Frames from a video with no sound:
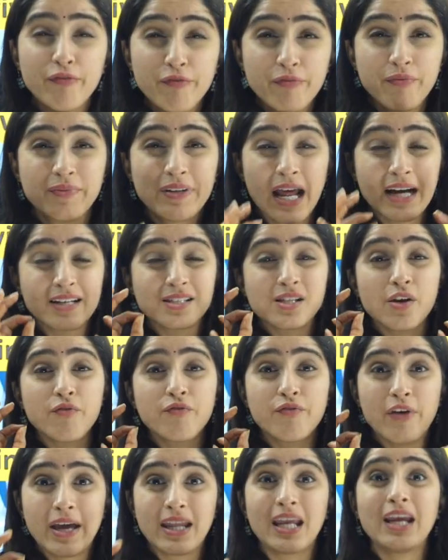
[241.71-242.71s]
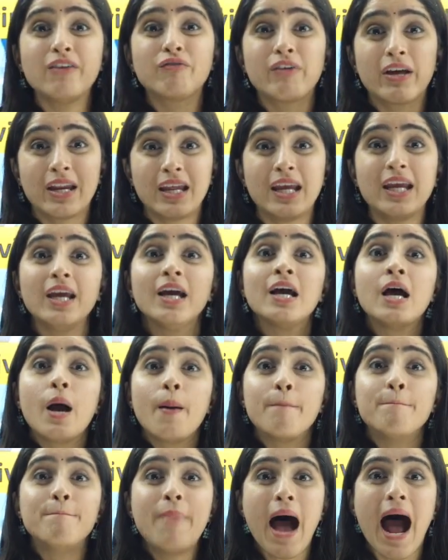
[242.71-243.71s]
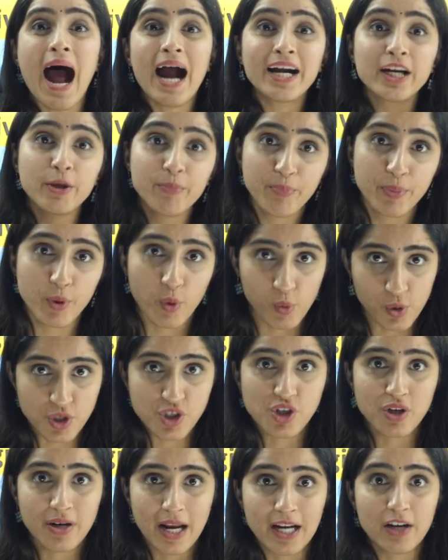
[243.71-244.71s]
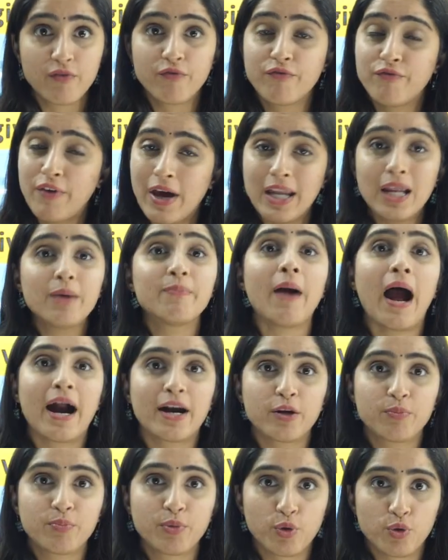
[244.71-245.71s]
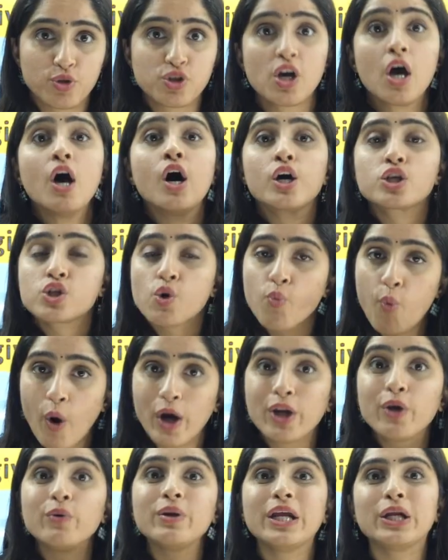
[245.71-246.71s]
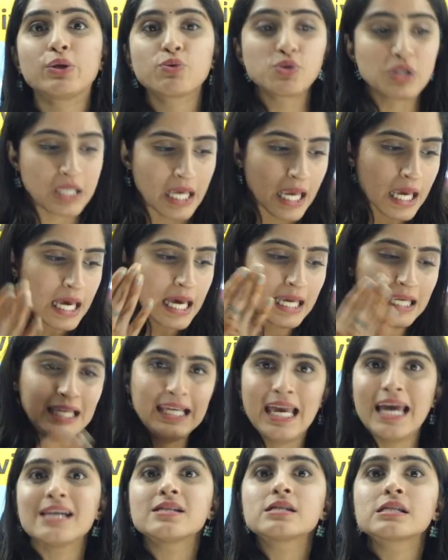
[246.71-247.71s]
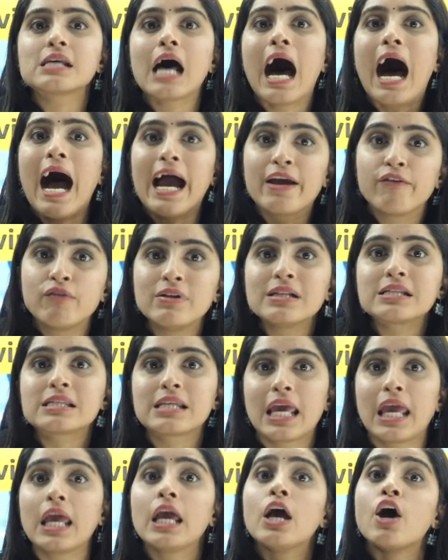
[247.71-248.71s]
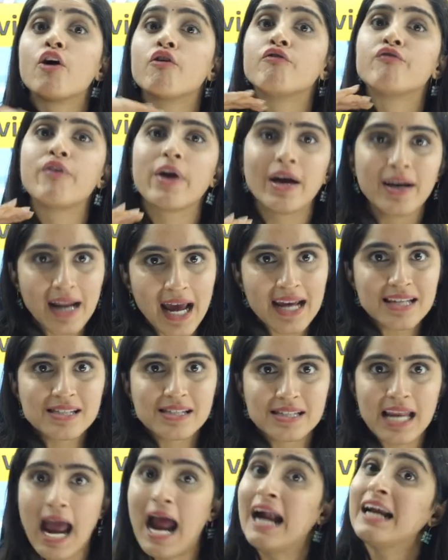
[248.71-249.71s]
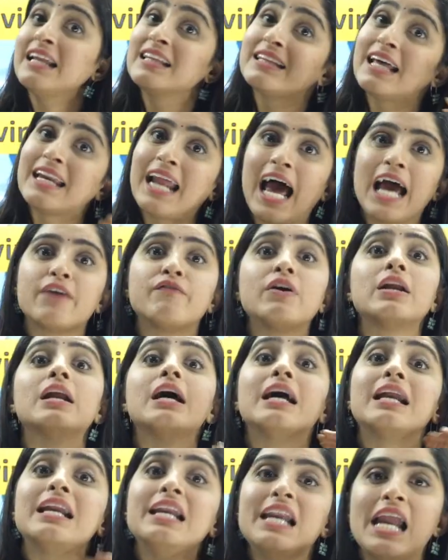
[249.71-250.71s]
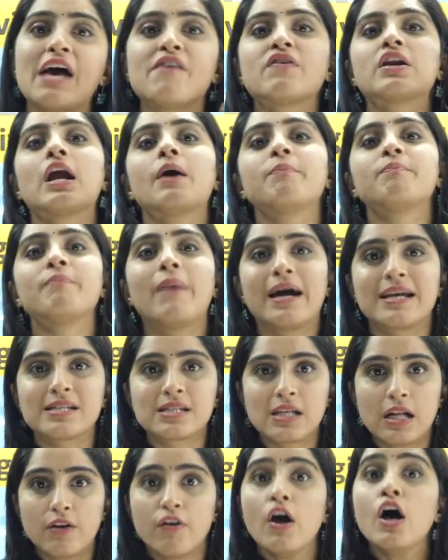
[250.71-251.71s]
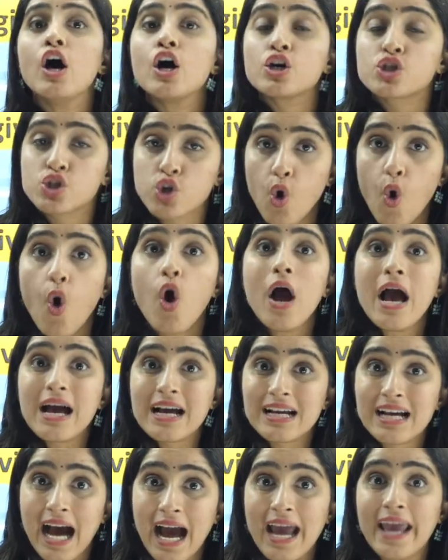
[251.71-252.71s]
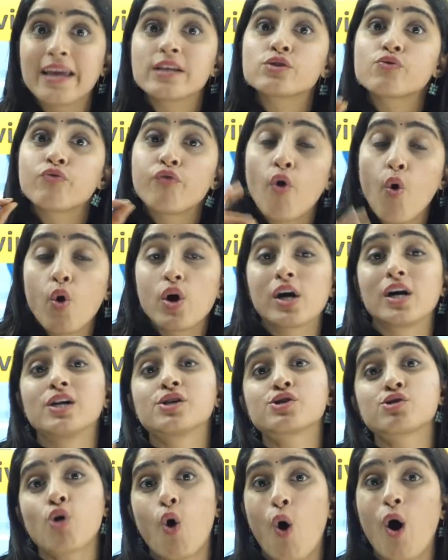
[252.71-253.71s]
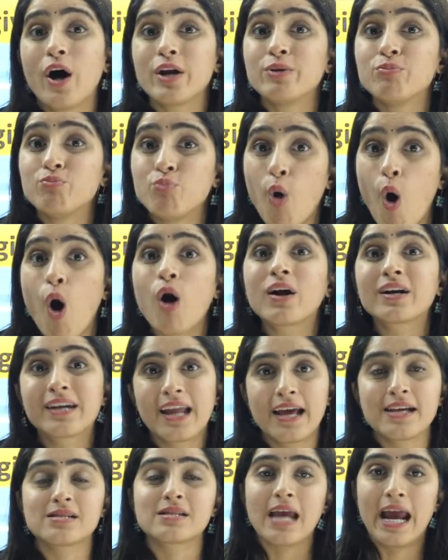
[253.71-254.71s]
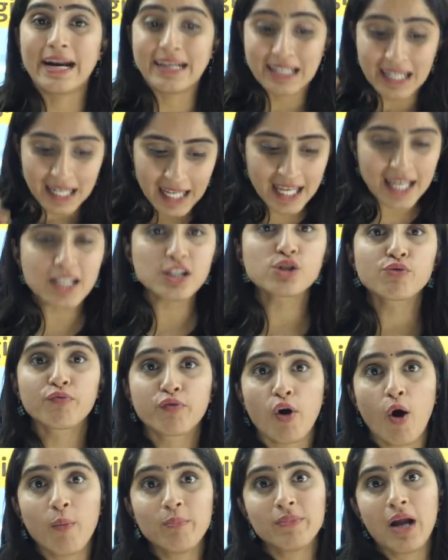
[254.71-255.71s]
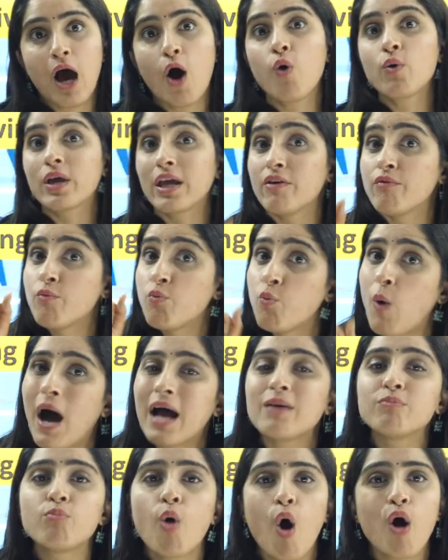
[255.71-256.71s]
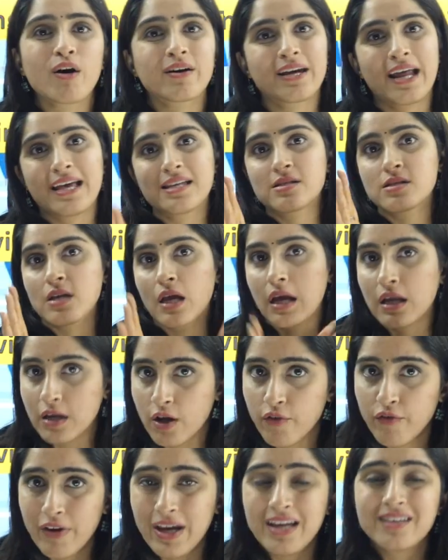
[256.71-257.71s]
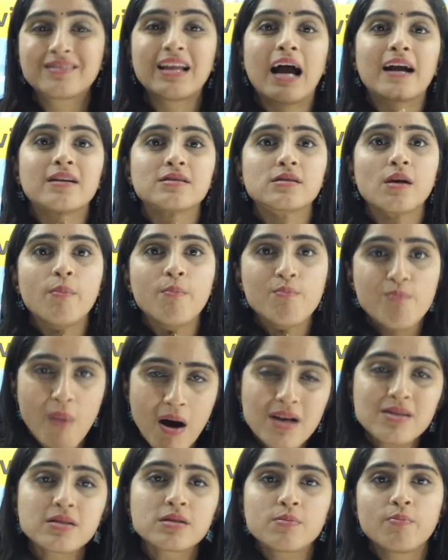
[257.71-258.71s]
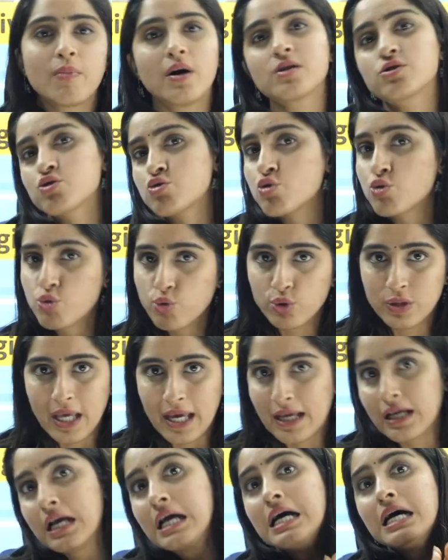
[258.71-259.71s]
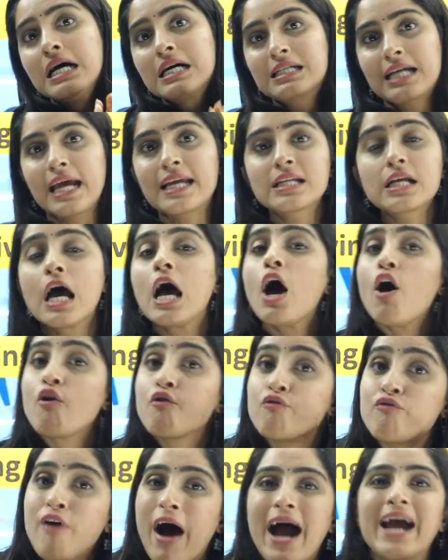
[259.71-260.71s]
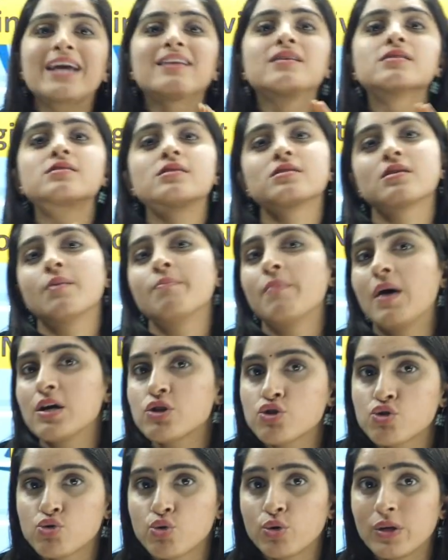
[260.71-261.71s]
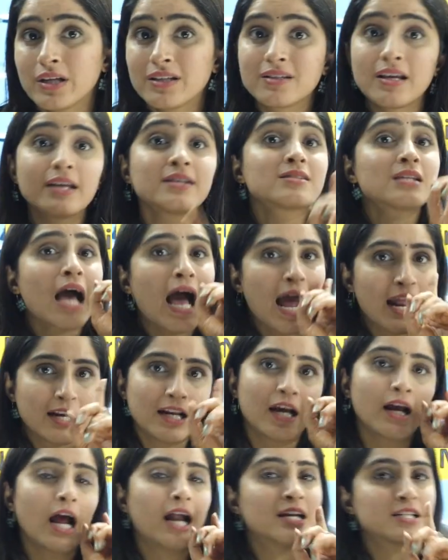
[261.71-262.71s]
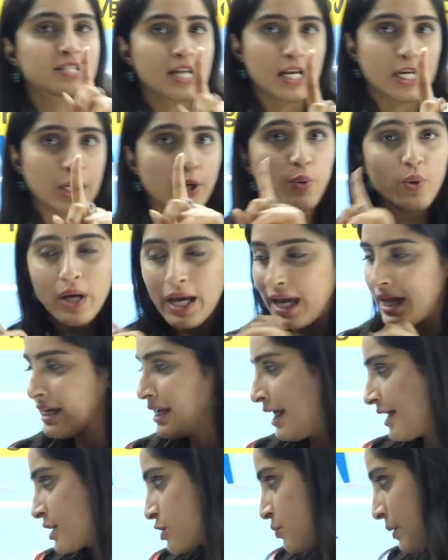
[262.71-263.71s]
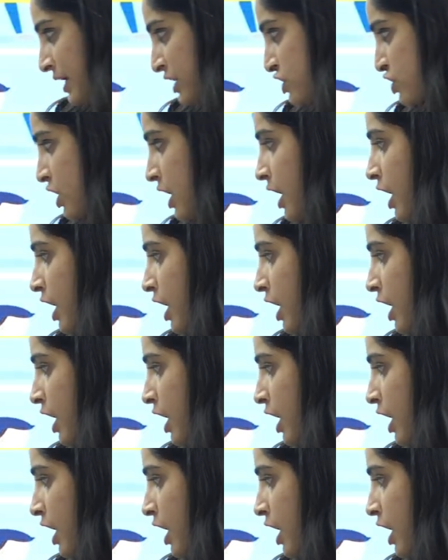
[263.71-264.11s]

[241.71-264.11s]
That is a very, very bad approach, right? Very bad approach. So what you need to see, yes, I will see where I stand, then I will level up myself. So guys, focus on mock test. At least from now, give one mock test in a week. That is a must to do thing, right? Why this is a must to do thing, I'll tell you in next page.